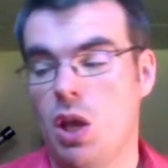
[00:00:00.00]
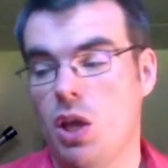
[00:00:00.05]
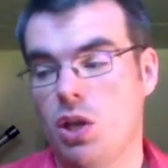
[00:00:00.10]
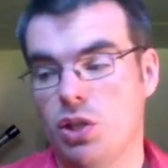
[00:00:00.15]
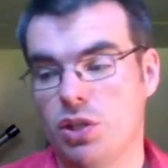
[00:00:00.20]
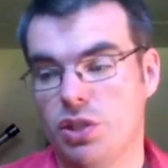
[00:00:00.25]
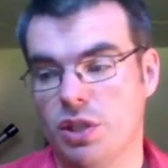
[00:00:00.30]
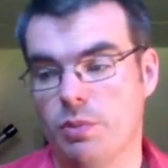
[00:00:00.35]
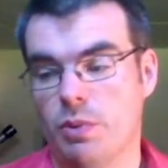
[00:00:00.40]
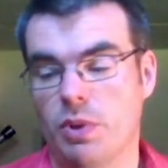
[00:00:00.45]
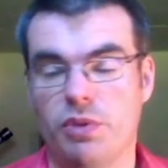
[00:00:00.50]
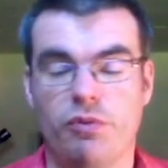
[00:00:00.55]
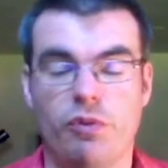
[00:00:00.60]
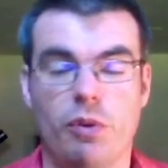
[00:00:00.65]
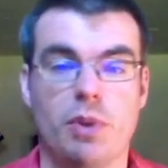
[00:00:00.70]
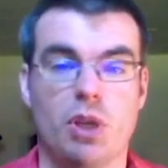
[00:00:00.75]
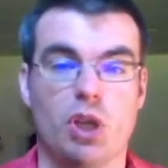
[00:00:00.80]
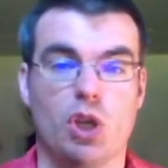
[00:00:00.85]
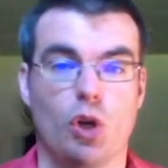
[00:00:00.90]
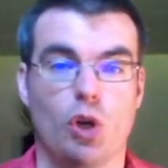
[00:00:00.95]
Someone
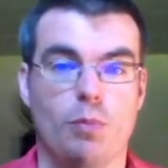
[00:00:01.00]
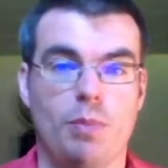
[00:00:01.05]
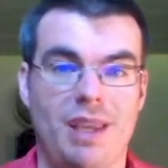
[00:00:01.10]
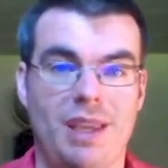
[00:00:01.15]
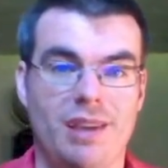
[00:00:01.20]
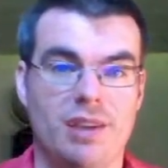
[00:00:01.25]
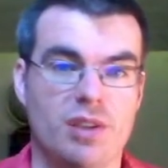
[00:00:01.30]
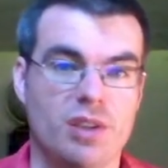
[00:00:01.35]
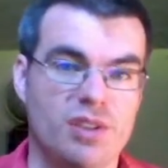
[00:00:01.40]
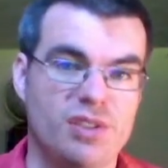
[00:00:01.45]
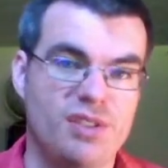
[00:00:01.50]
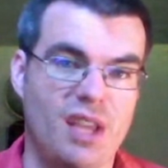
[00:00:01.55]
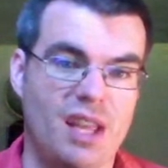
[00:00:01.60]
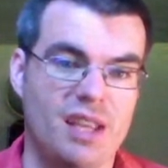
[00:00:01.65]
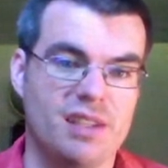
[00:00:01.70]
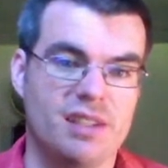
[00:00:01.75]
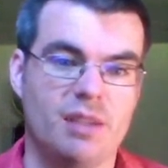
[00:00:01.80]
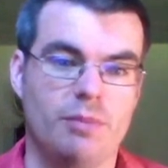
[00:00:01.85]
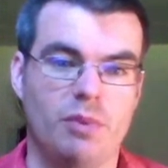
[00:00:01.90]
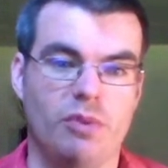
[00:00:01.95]
from a European
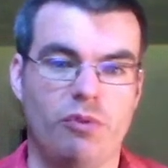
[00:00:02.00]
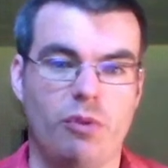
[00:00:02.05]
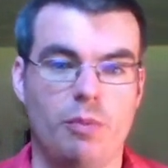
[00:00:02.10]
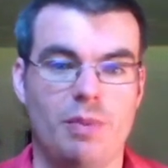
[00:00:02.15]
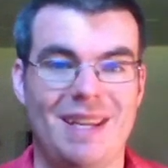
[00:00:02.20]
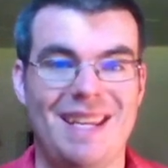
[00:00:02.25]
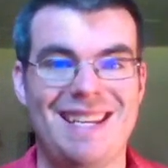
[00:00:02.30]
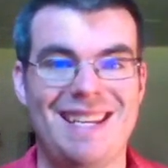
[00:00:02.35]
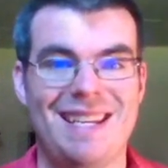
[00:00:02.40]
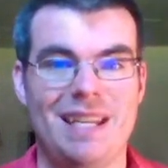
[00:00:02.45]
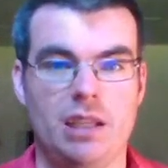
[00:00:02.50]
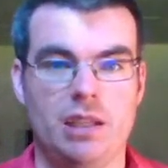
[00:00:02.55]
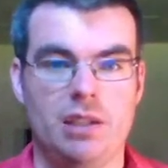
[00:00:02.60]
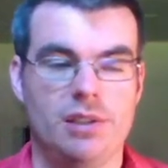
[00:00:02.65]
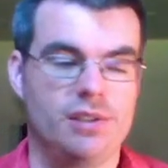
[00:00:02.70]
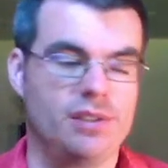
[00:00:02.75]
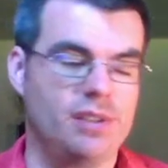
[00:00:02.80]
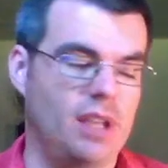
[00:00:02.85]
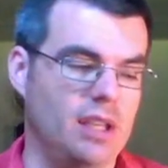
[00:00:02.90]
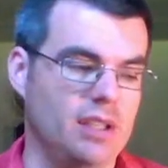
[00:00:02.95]
descent, someone from an Indian
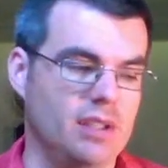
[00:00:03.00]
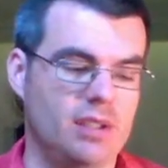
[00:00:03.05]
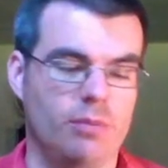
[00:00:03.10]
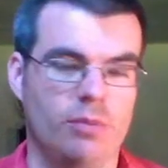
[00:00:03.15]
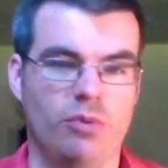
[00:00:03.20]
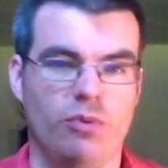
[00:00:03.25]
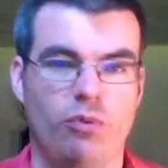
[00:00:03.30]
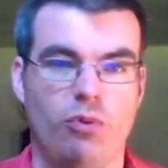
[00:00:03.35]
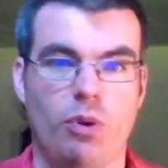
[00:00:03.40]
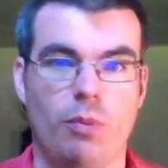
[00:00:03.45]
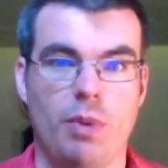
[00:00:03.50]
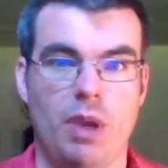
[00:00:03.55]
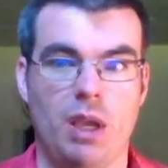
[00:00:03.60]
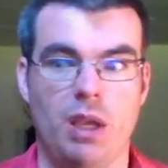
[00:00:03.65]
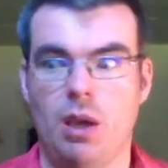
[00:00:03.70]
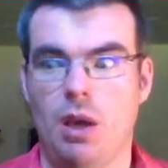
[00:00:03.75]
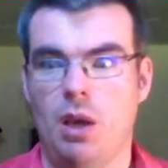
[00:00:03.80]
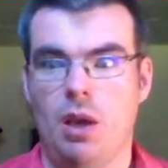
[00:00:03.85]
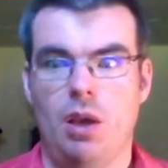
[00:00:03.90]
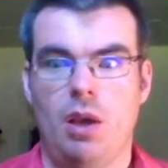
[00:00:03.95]
descent, someone from a
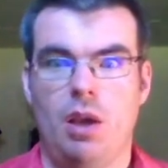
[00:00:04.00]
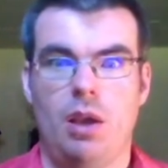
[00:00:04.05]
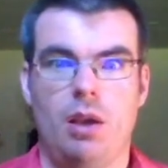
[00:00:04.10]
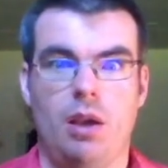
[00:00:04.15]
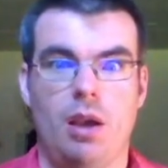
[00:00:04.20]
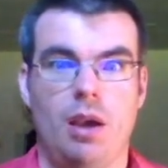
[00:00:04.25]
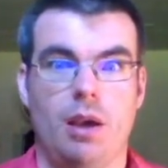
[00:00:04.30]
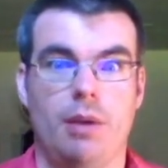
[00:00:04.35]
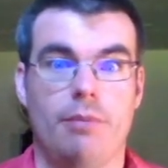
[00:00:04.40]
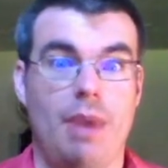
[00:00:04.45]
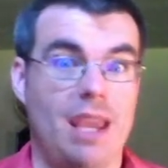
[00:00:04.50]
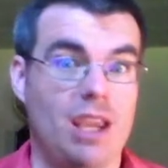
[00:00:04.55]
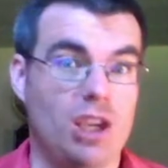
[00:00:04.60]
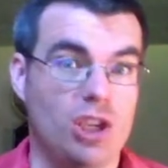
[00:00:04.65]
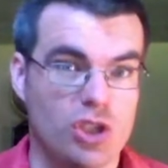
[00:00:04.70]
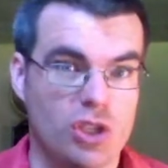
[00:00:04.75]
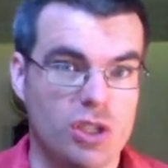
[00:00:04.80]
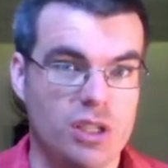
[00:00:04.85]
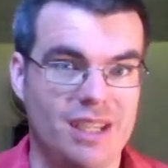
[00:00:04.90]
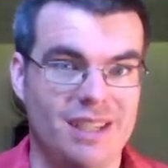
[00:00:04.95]

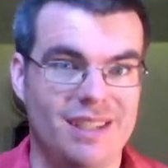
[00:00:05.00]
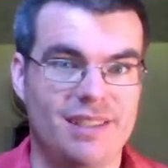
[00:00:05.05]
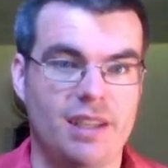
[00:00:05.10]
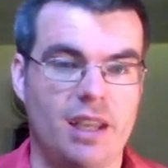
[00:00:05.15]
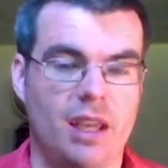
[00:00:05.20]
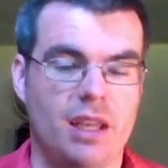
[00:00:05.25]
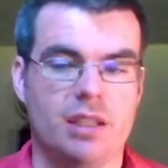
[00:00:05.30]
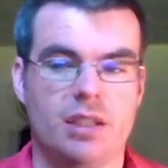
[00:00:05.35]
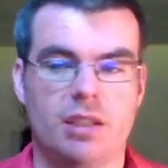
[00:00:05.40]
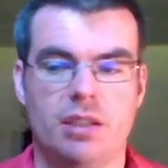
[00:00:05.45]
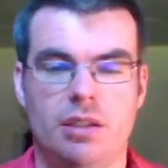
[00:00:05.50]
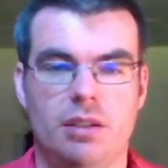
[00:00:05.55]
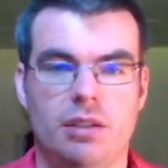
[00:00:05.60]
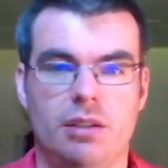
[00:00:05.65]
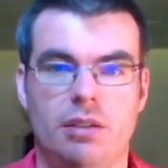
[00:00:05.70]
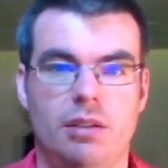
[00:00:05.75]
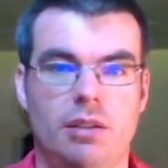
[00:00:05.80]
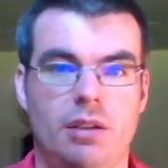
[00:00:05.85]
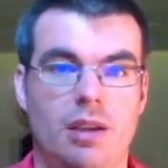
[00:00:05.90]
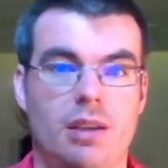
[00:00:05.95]
Asian descent,
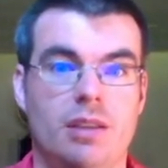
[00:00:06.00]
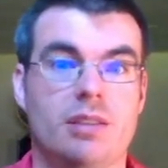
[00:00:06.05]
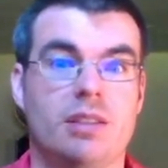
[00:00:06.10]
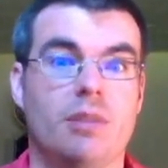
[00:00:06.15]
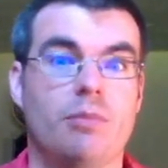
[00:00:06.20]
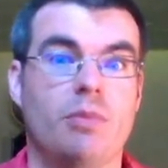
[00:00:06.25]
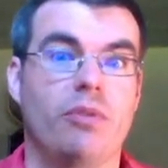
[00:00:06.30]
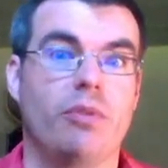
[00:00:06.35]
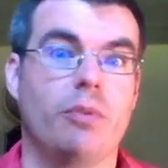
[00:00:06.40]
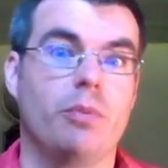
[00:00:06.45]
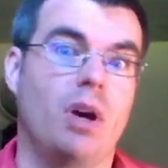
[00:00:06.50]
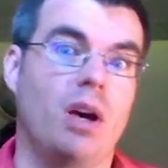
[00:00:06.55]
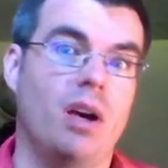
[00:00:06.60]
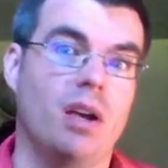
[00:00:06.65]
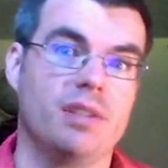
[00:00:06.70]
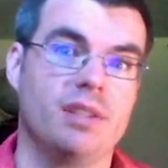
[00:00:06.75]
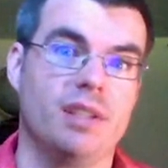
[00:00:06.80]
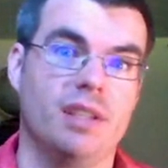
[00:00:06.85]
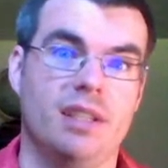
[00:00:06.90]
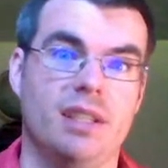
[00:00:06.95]
someone from
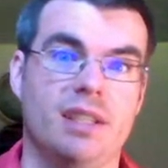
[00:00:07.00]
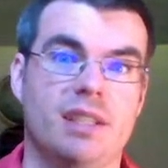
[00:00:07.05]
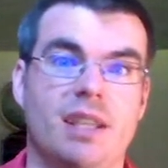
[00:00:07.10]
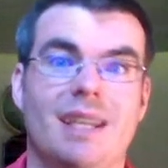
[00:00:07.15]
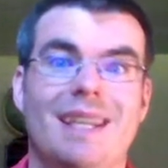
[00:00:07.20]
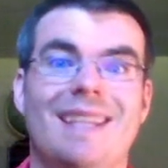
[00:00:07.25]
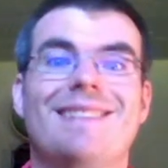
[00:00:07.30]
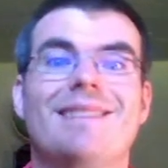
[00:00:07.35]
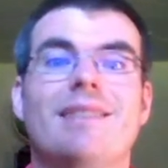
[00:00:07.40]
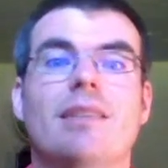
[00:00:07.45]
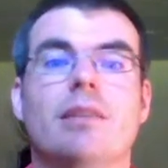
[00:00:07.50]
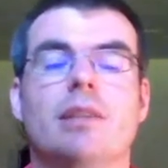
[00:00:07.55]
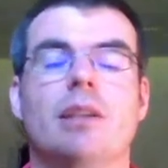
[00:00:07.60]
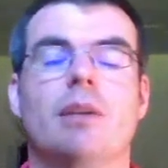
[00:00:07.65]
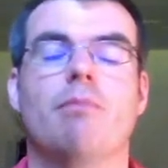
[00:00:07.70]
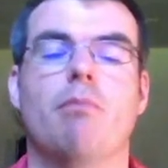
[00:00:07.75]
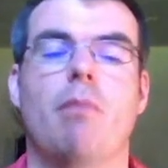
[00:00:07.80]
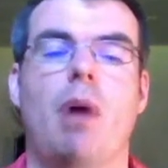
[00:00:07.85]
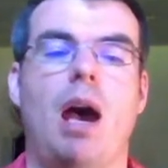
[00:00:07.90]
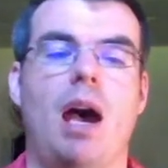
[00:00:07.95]
Aussie descent. It
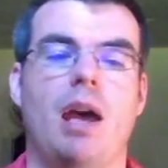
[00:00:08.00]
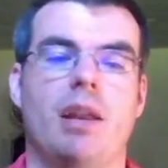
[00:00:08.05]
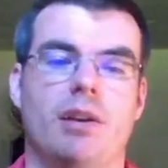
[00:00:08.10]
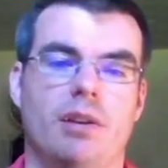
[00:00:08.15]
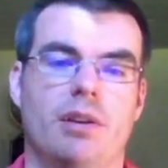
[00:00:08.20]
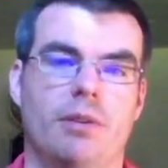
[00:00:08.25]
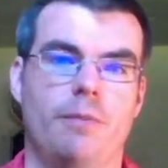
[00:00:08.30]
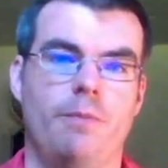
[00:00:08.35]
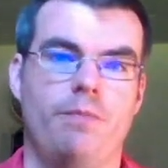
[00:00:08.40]
doesn't matter.